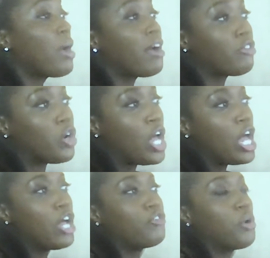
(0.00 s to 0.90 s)
However,
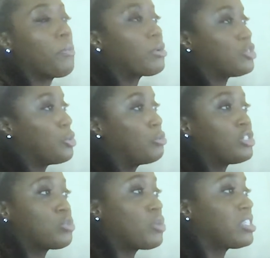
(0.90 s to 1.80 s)
if you're a person
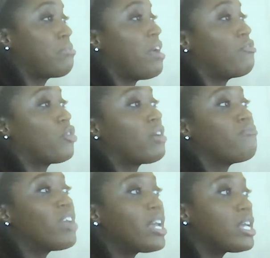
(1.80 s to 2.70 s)
who just wants to pay for
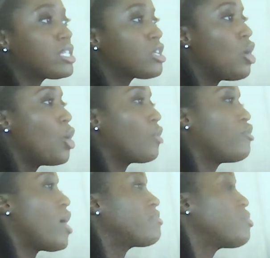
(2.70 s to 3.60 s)
convenience,
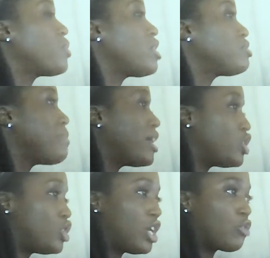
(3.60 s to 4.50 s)
or if you have someone else
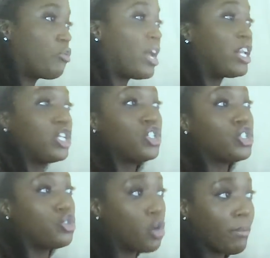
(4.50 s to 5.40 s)
managing, creating
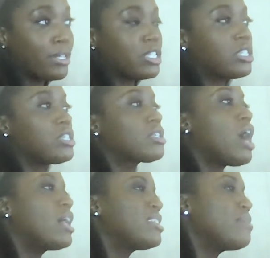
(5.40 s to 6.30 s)
just your
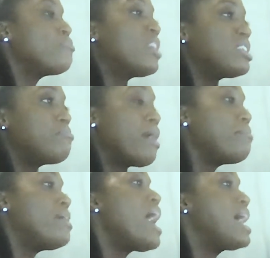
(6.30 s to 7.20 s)
business's content, this
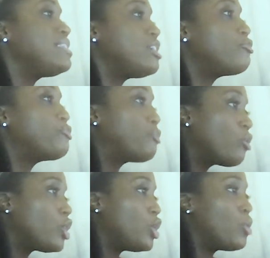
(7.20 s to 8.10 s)
may be ideal
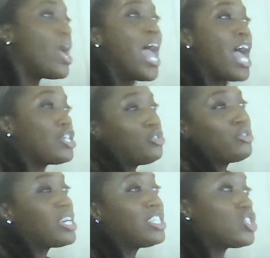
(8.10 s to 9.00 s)
for you, as
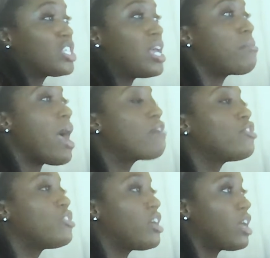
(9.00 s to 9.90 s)
you can just keep
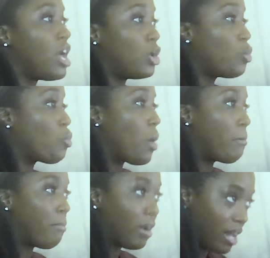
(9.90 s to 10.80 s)
everything in
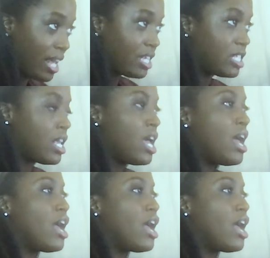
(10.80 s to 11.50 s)
one place